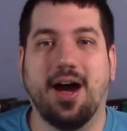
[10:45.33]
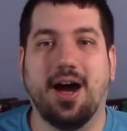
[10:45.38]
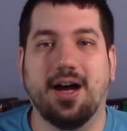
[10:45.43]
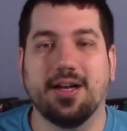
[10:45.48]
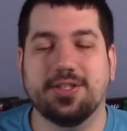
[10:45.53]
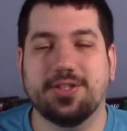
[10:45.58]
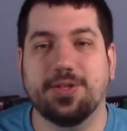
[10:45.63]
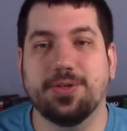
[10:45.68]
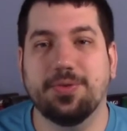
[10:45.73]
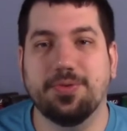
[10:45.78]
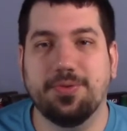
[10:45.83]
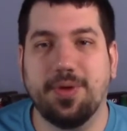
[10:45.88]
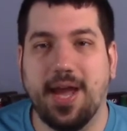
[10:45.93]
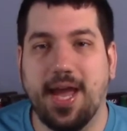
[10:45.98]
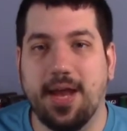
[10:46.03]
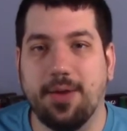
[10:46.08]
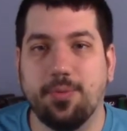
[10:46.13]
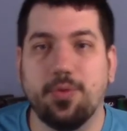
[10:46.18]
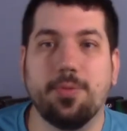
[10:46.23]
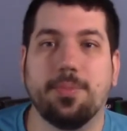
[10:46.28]
2
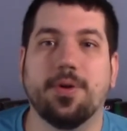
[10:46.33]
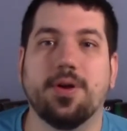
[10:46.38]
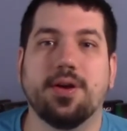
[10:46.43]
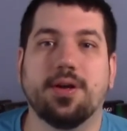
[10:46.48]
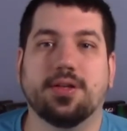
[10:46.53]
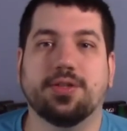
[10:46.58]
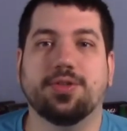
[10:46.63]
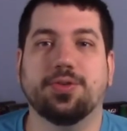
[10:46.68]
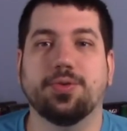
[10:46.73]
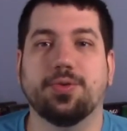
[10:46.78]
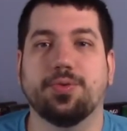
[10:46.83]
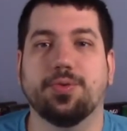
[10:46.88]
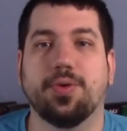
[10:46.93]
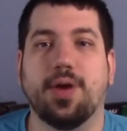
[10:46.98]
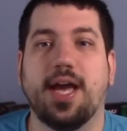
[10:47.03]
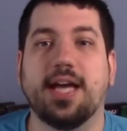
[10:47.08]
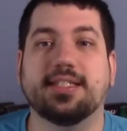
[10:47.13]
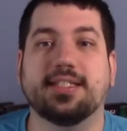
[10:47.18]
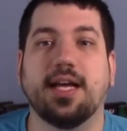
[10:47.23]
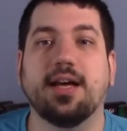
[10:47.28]
and Wooburg, to
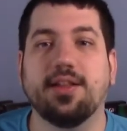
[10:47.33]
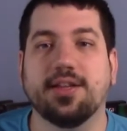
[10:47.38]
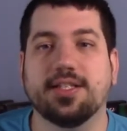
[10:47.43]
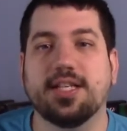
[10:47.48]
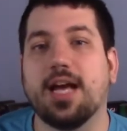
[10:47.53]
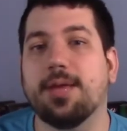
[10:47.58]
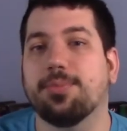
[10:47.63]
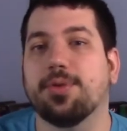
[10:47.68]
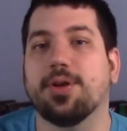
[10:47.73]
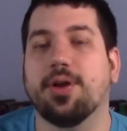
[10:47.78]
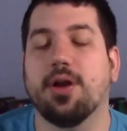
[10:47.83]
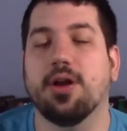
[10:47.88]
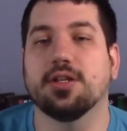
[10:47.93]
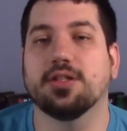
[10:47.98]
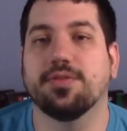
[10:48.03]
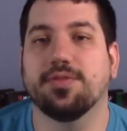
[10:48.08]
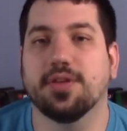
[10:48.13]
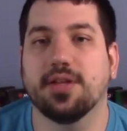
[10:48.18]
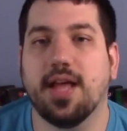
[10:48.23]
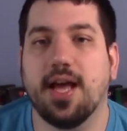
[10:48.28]
exile the top 3 cards
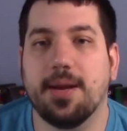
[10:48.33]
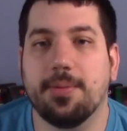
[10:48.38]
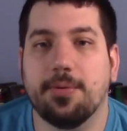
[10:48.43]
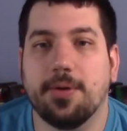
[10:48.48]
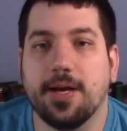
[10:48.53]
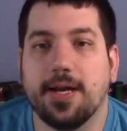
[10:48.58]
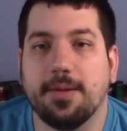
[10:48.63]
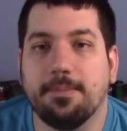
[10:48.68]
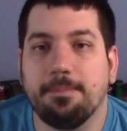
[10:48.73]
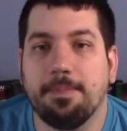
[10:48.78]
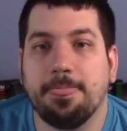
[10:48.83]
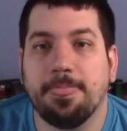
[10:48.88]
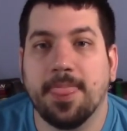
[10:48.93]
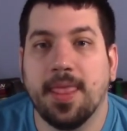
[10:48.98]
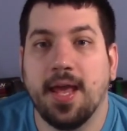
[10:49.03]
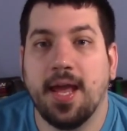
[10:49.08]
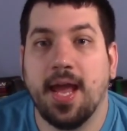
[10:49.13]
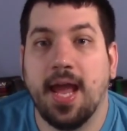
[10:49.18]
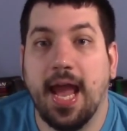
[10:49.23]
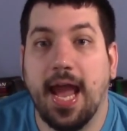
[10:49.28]
of your library,
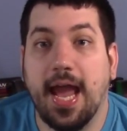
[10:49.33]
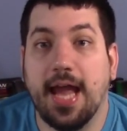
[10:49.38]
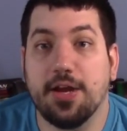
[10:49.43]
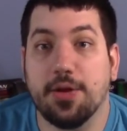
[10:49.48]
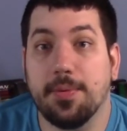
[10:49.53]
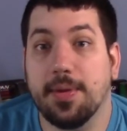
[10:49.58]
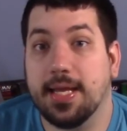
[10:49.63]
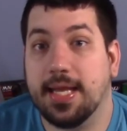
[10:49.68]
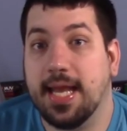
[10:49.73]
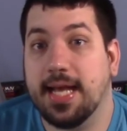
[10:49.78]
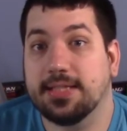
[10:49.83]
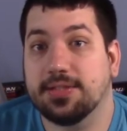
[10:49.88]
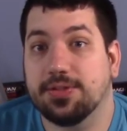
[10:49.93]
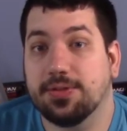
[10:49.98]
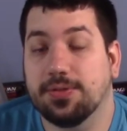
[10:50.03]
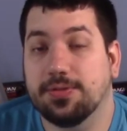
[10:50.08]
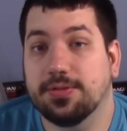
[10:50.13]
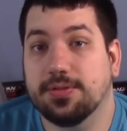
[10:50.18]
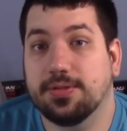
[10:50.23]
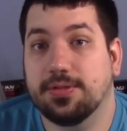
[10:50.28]
and you may cast
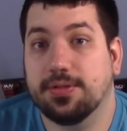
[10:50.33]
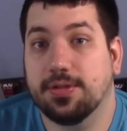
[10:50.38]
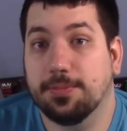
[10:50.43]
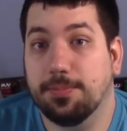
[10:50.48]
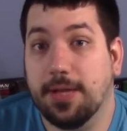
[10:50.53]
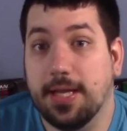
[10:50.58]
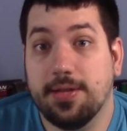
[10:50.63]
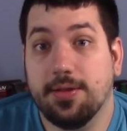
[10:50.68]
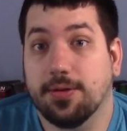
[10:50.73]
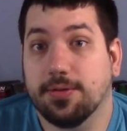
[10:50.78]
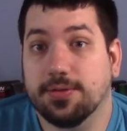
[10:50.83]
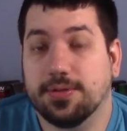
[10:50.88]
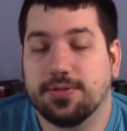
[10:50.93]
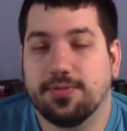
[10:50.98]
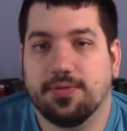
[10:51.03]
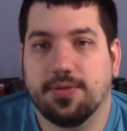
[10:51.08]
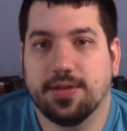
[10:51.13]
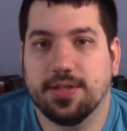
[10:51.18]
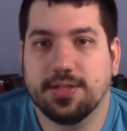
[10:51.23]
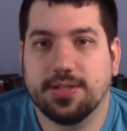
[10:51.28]
those or play those
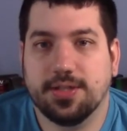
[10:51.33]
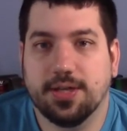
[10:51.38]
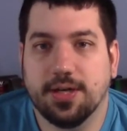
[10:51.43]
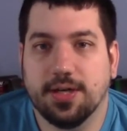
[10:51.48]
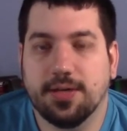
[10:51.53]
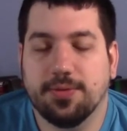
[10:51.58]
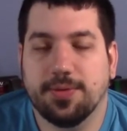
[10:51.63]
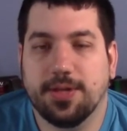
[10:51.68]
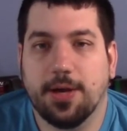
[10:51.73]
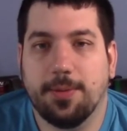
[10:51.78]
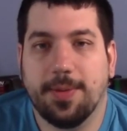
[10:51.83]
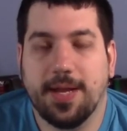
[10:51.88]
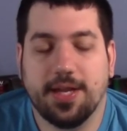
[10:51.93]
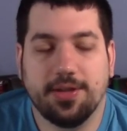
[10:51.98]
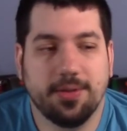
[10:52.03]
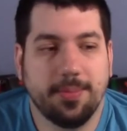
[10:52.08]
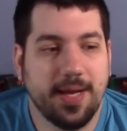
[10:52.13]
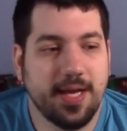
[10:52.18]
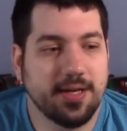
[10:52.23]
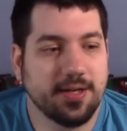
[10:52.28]
for this turn without paying
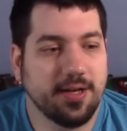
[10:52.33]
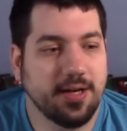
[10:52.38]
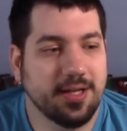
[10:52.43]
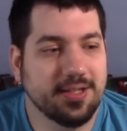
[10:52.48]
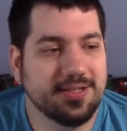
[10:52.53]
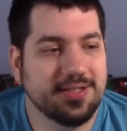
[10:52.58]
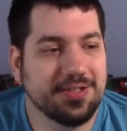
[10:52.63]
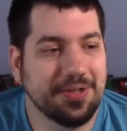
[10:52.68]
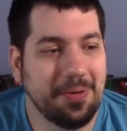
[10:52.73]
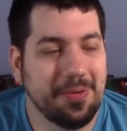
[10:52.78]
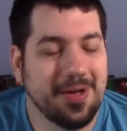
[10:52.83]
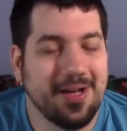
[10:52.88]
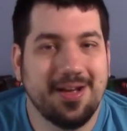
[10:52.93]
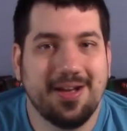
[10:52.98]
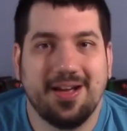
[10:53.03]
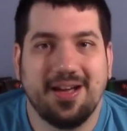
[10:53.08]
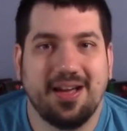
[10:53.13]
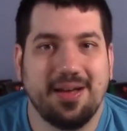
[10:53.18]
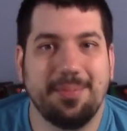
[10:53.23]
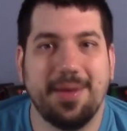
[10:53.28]
their mana cost. So
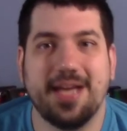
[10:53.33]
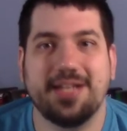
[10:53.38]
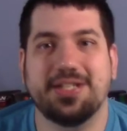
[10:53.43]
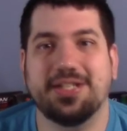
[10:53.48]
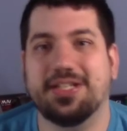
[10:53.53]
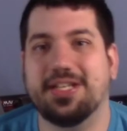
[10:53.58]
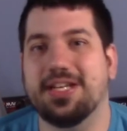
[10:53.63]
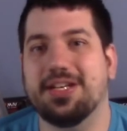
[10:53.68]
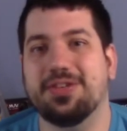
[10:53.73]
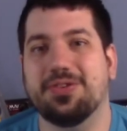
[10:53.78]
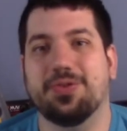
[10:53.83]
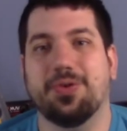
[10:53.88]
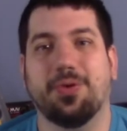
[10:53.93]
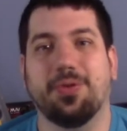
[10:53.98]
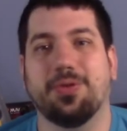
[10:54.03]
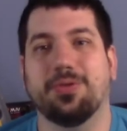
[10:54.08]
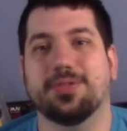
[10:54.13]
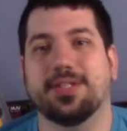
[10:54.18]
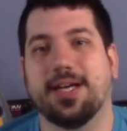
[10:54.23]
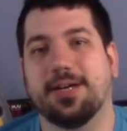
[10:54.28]
imagine getting
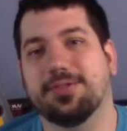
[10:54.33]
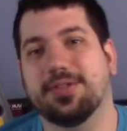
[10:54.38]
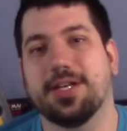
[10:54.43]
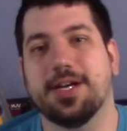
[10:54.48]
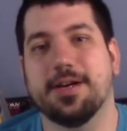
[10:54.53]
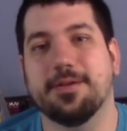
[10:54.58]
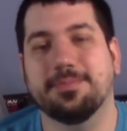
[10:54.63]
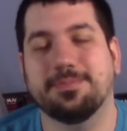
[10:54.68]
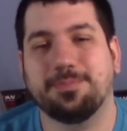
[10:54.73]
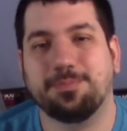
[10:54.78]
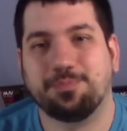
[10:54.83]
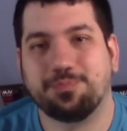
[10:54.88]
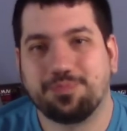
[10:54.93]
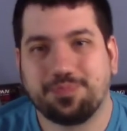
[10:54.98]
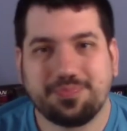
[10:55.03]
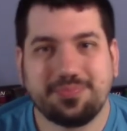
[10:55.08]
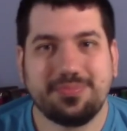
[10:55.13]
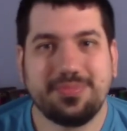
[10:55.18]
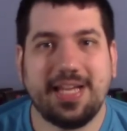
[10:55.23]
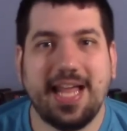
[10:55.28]
Golos out there,
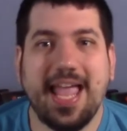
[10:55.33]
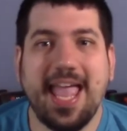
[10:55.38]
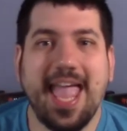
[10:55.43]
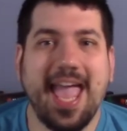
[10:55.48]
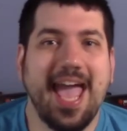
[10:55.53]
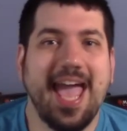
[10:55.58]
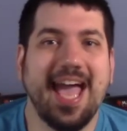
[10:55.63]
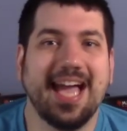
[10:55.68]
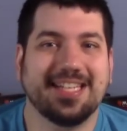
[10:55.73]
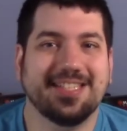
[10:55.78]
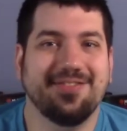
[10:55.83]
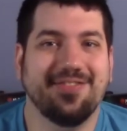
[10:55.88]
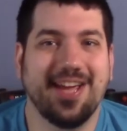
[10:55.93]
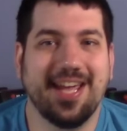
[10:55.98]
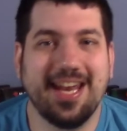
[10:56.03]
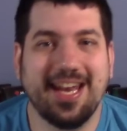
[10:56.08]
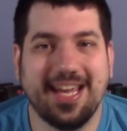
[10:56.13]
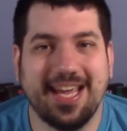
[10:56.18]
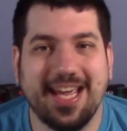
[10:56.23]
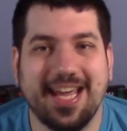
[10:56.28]

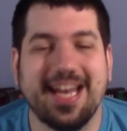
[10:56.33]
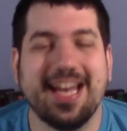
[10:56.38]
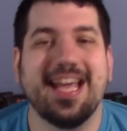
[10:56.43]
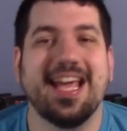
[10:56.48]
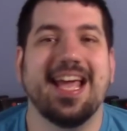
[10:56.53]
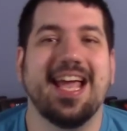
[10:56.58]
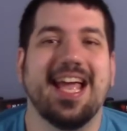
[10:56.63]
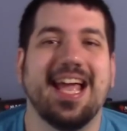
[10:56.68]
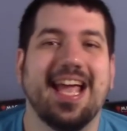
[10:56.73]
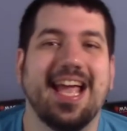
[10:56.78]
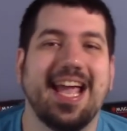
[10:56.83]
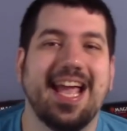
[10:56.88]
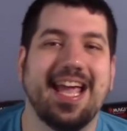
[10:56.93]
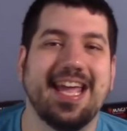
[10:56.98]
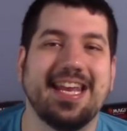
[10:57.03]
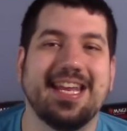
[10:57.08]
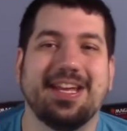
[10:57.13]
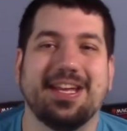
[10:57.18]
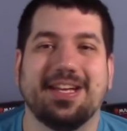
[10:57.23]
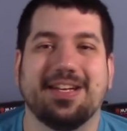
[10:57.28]
activating it,
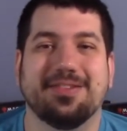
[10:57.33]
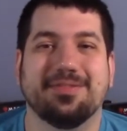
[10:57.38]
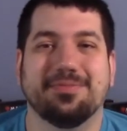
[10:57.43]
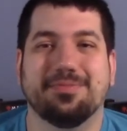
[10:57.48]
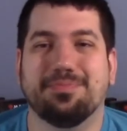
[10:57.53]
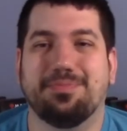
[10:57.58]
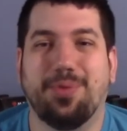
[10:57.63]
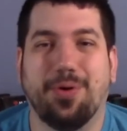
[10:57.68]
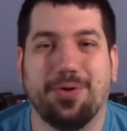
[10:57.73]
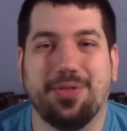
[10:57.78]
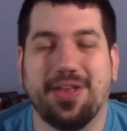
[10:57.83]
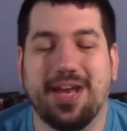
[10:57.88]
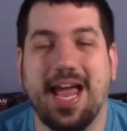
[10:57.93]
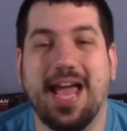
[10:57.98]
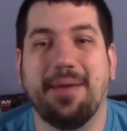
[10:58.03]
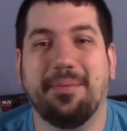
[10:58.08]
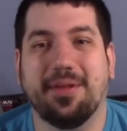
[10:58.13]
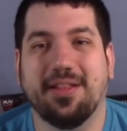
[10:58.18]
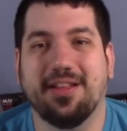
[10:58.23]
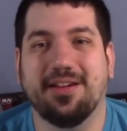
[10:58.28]
hitting both an
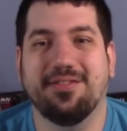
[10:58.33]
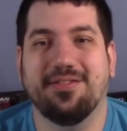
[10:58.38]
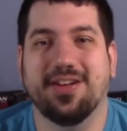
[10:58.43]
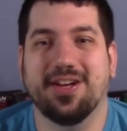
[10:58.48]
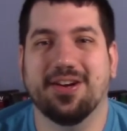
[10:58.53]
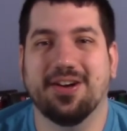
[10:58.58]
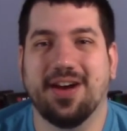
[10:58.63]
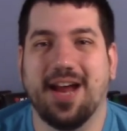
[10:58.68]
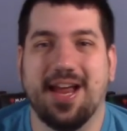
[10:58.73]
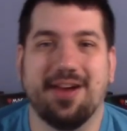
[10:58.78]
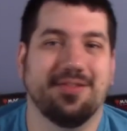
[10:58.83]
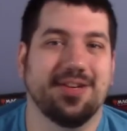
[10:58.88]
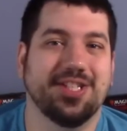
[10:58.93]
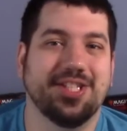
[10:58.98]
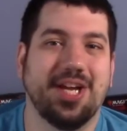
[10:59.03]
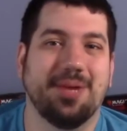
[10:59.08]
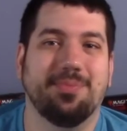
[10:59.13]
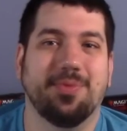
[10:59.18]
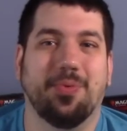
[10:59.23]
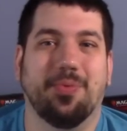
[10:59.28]
Amulet of Vigor and
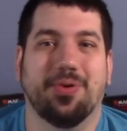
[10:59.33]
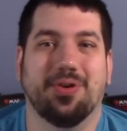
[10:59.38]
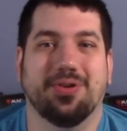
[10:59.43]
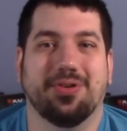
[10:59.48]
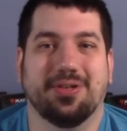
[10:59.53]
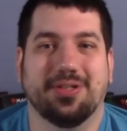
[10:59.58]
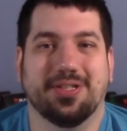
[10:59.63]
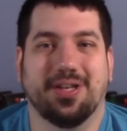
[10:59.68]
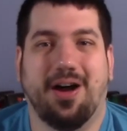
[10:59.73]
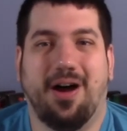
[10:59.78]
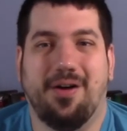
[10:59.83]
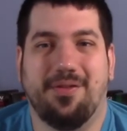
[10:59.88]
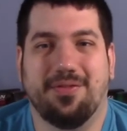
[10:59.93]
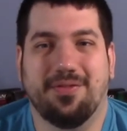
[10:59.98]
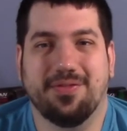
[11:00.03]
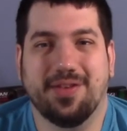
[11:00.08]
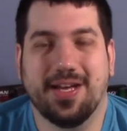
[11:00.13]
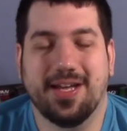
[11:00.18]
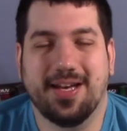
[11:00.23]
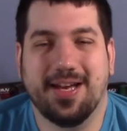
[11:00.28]
Reshape the World off
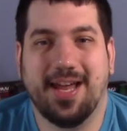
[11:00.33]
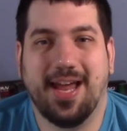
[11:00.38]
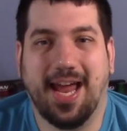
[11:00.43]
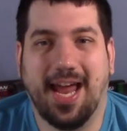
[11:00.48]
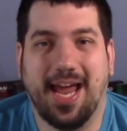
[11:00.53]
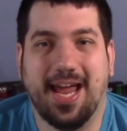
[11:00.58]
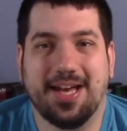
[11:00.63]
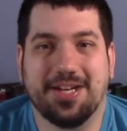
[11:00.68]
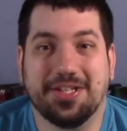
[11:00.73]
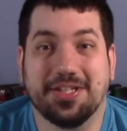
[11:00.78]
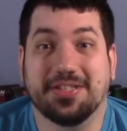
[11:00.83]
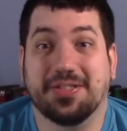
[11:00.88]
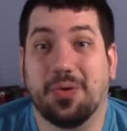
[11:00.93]
of it, and just